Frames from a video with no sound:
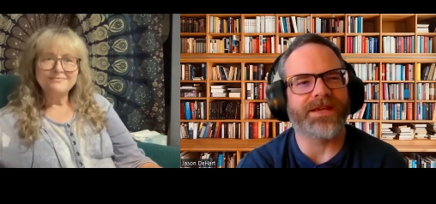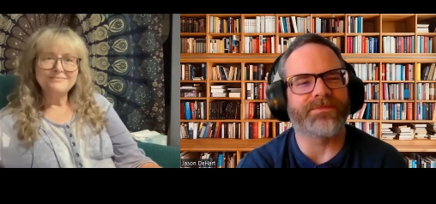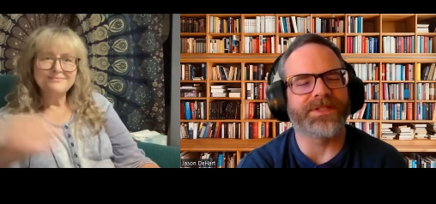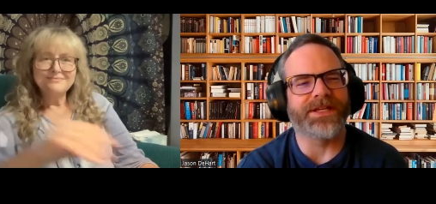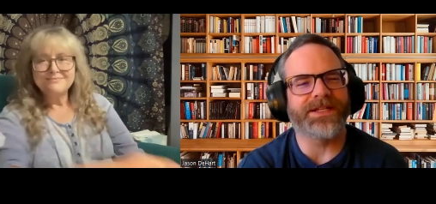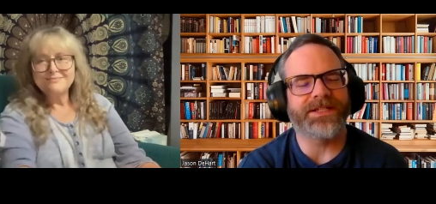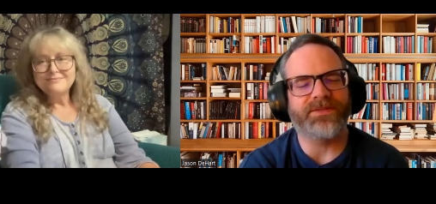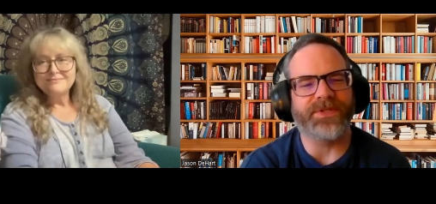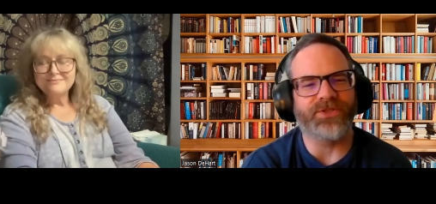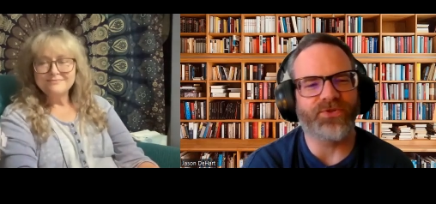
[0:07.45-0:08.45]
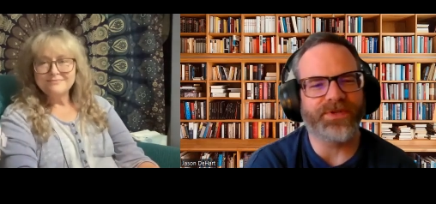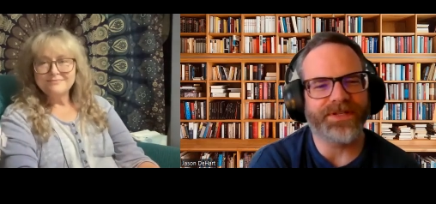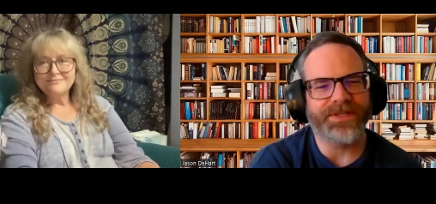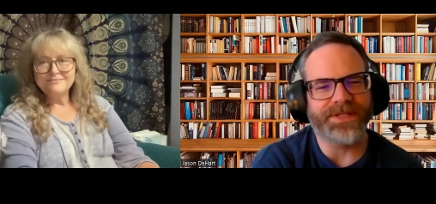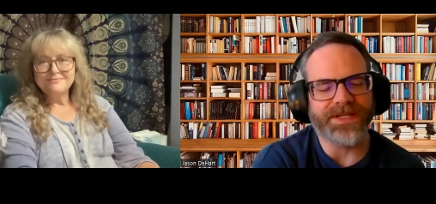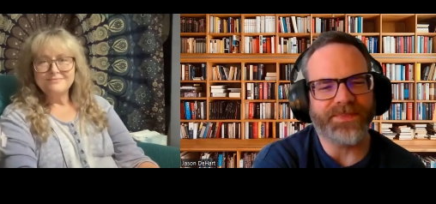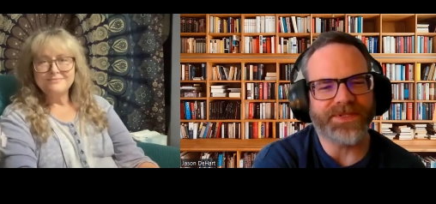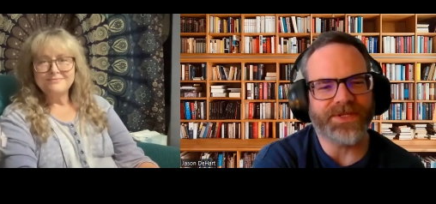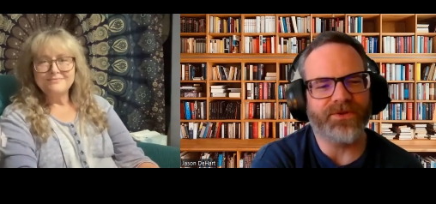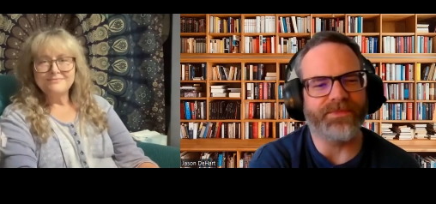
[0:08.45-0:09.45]
Speaker 1: I'm delighted to be joined on this
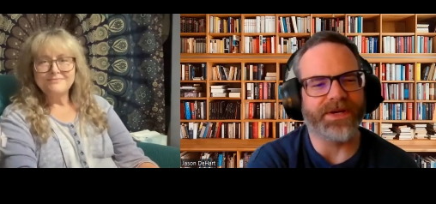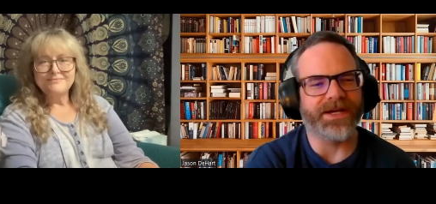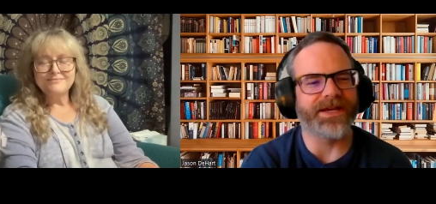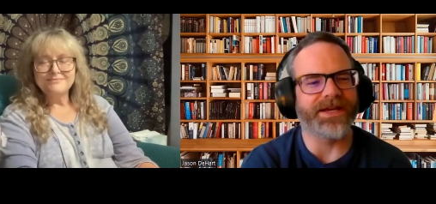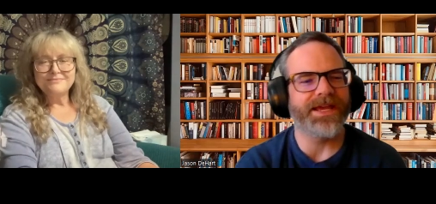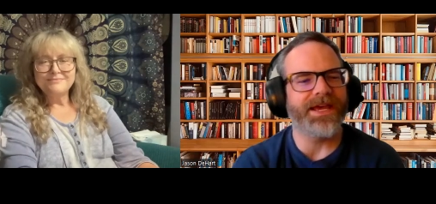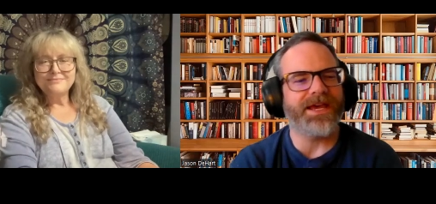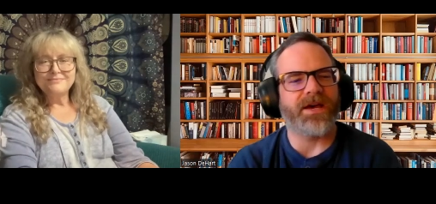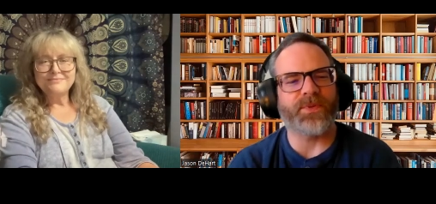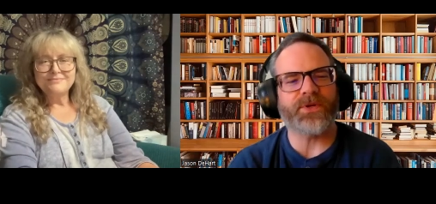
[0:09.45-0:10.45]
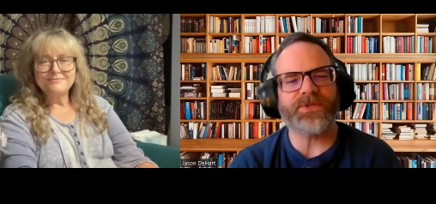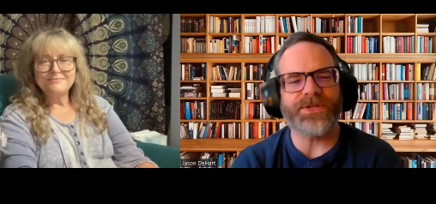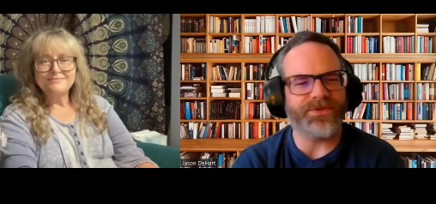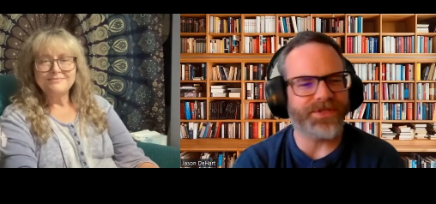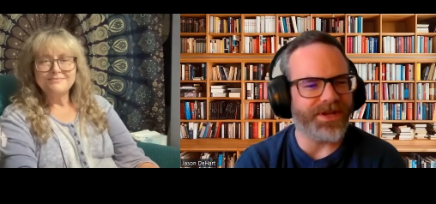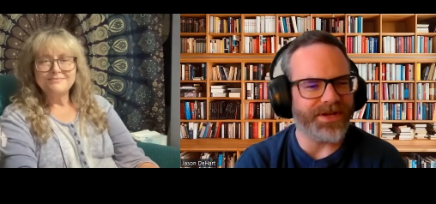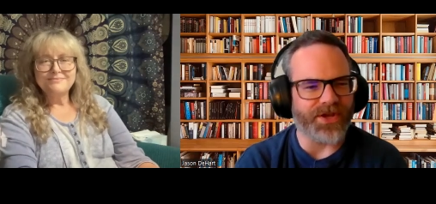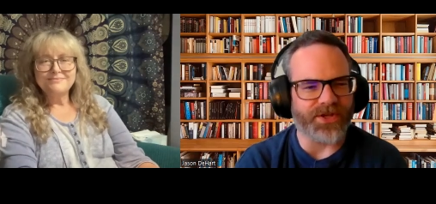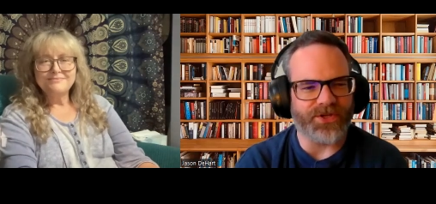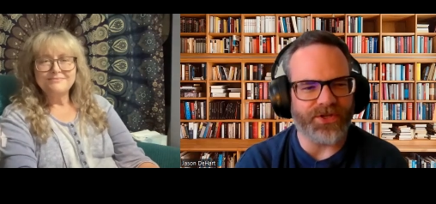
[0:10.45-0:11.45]
episode by a person who's done
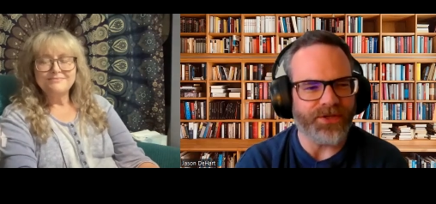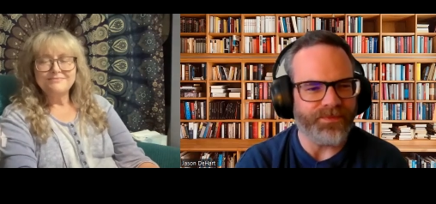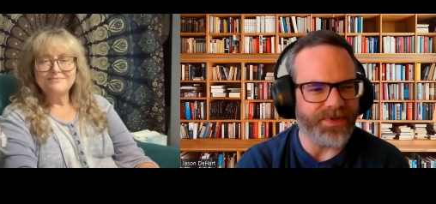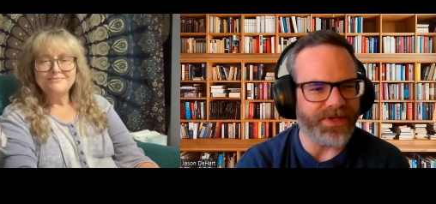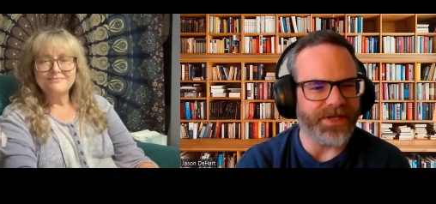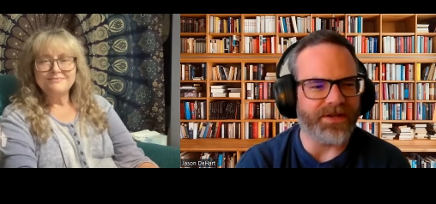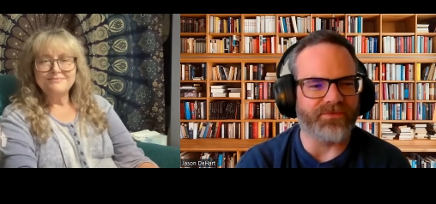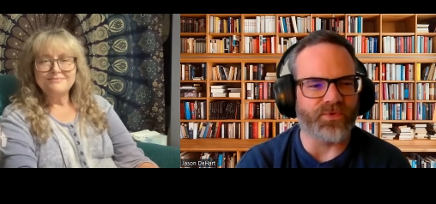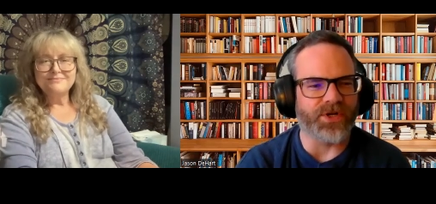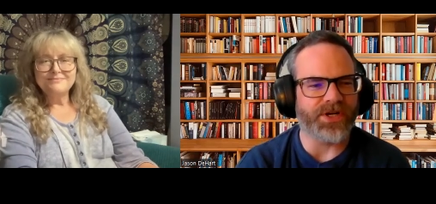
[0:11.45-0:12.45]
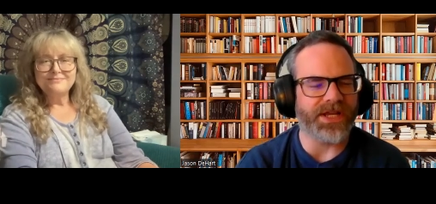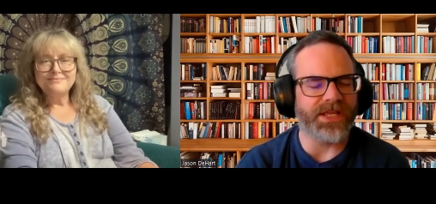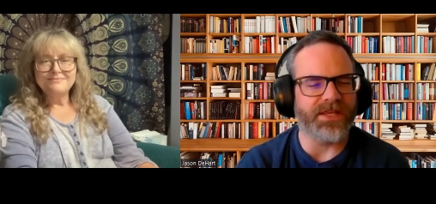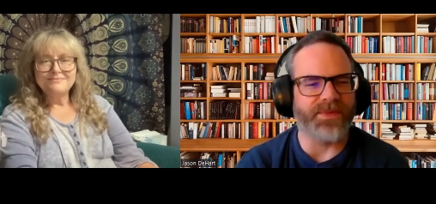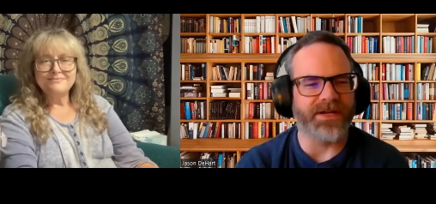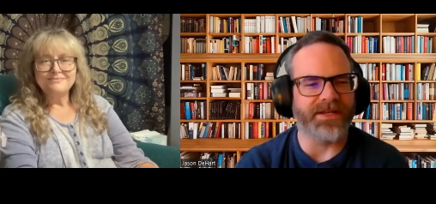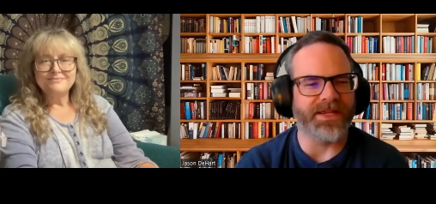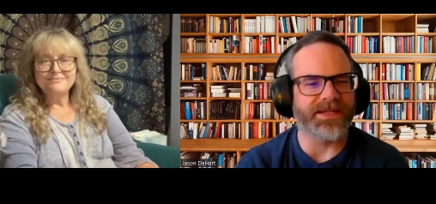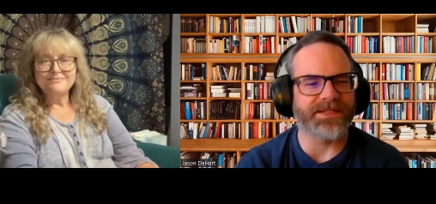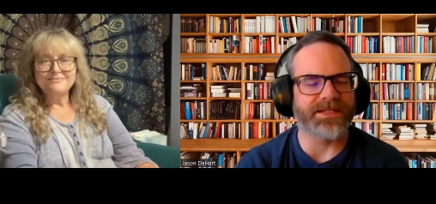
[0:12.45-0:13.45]
a good bit of work in the
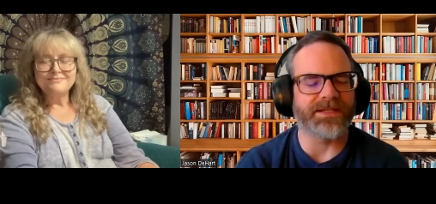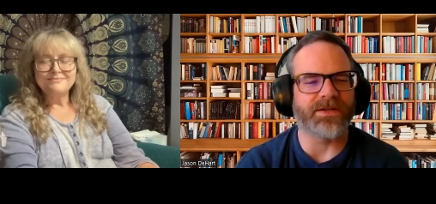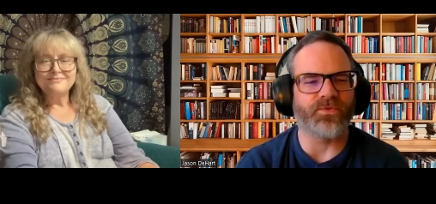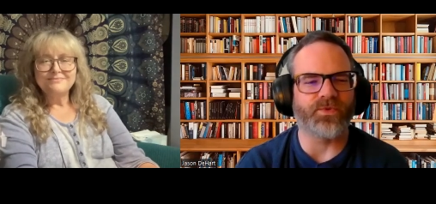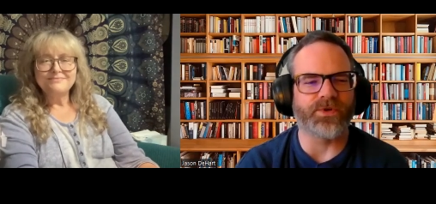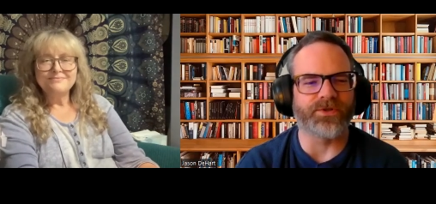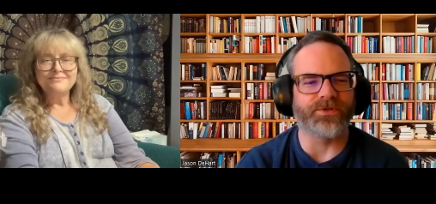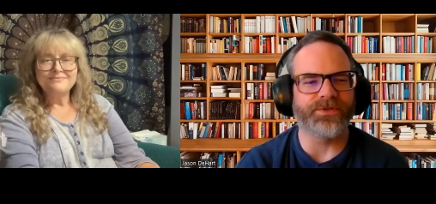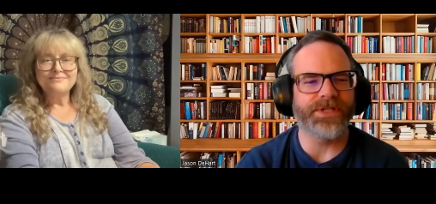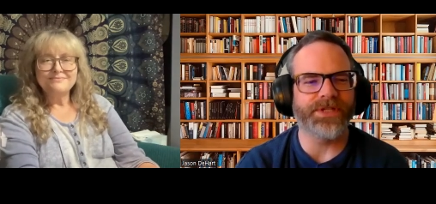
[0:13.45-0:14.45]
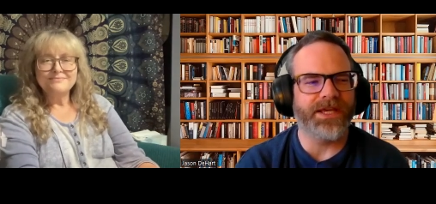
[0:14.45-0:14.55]
podcasting world,